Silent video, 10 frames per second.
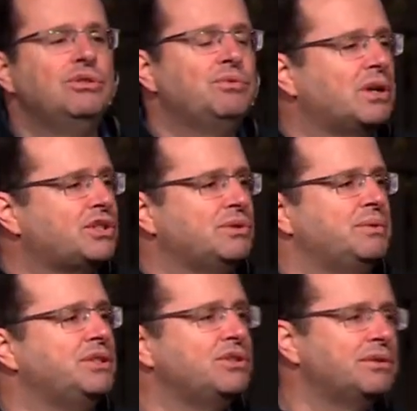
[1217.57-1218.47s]
What should we
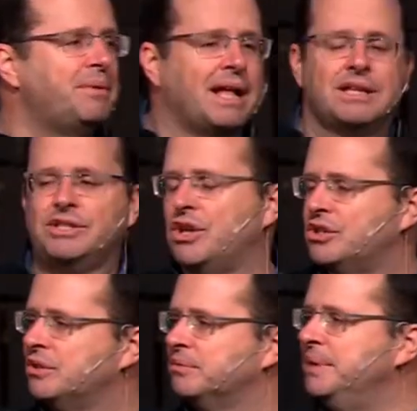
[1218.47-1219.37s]
do about our
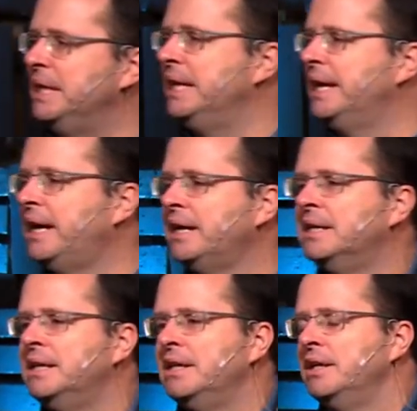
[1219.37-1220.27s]
social media?
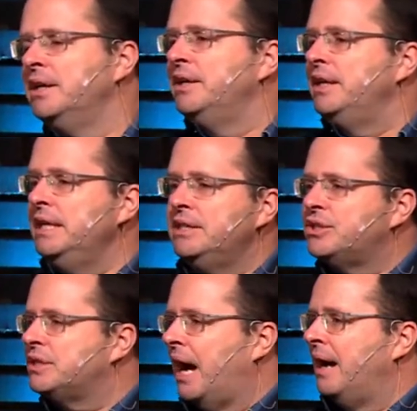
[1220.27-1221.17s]
Each
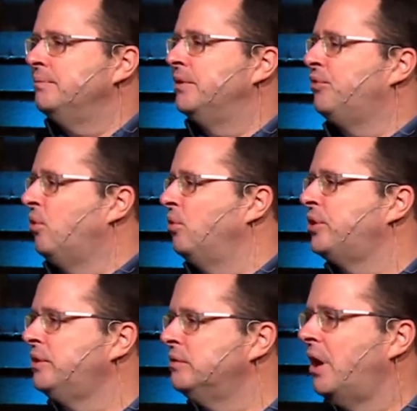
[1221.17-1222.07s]
time before,
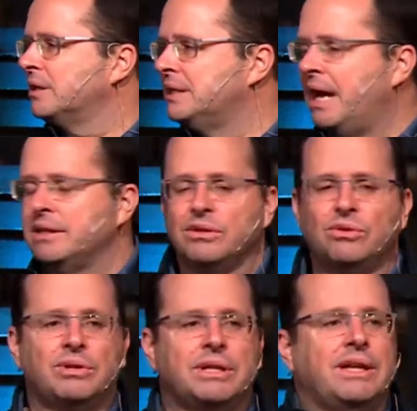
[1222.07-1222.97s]
through lockdown, the
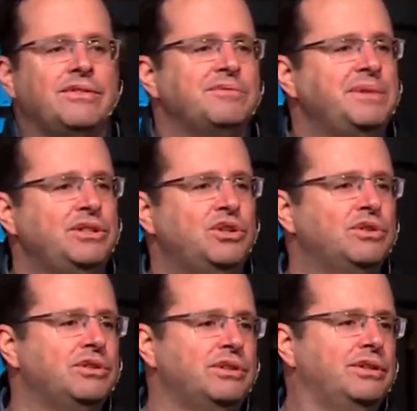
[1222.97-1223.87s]
Lord had given me
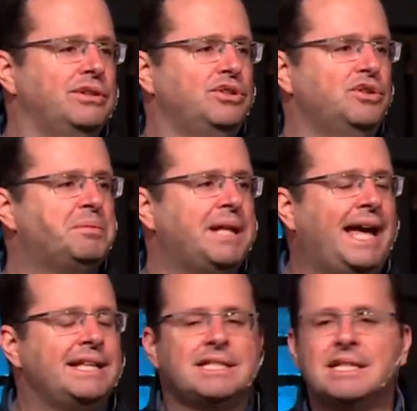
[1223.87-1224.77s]
new
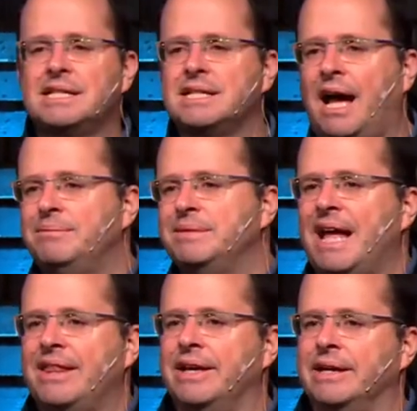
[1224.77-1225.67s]
plans. This time,
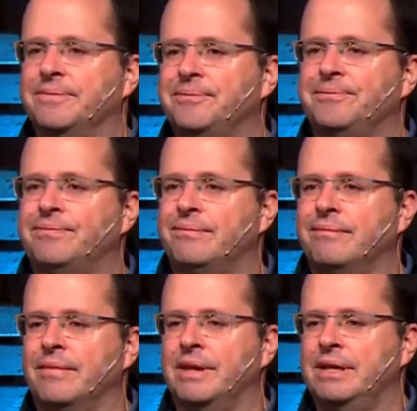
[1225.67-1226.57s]
nothing.
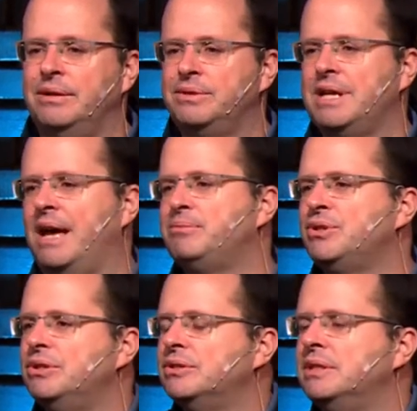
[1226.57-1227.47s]
He was
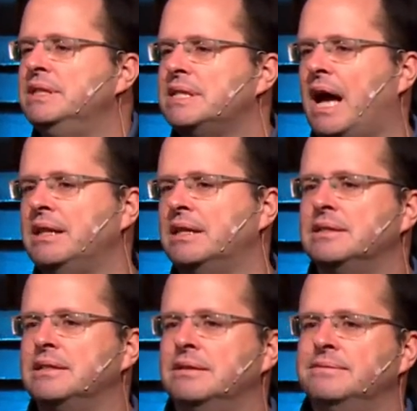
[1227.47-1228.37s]
absolutely
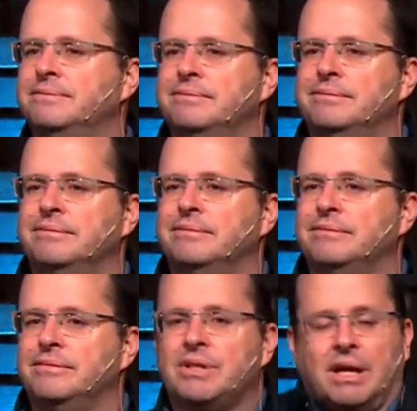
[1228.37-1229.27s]
silent.
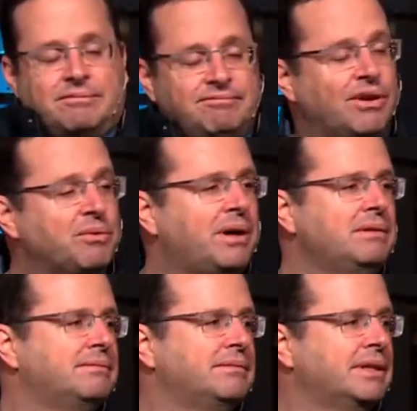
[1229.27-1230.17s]
It's like, oh, well,
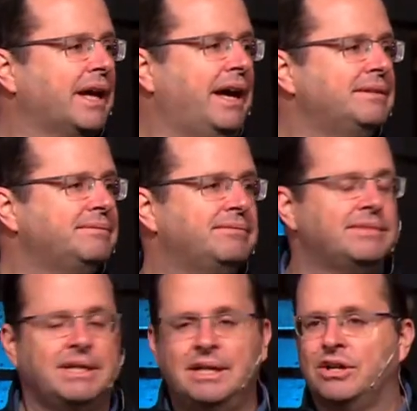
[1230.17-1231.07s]
okay.
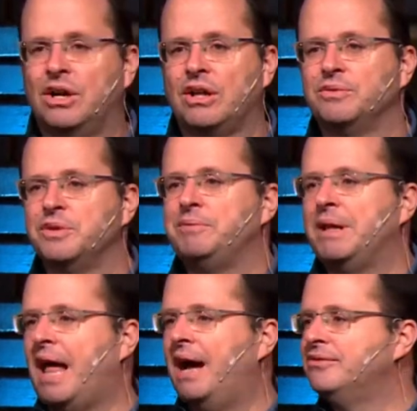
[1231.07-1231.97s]
Got on with my
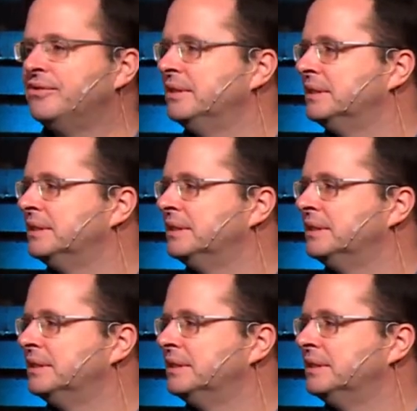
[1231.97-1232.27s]
life.